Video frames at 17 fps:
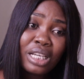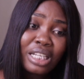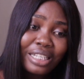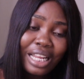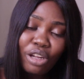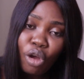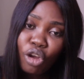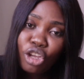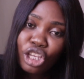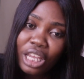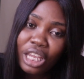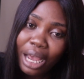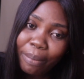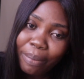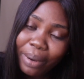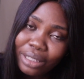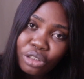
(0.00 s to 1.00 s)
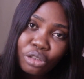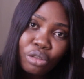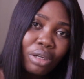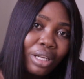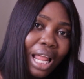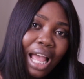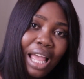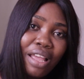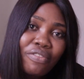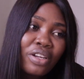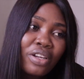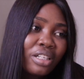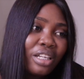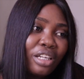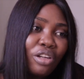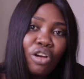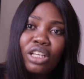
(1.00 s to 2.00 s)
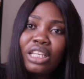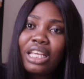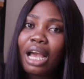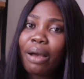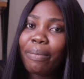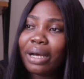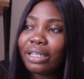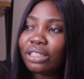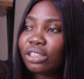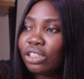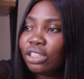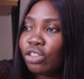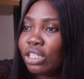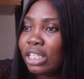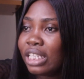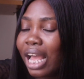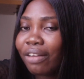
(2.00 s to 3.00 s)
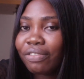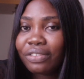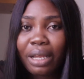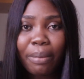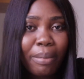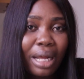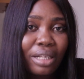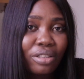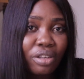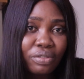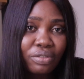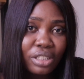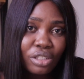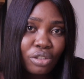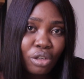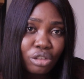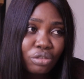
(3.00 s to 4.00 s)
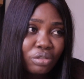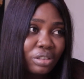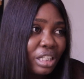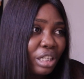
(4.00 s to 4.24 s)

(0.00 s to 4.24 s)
They don't care about your life. They don't care about the aftermath of the surgery.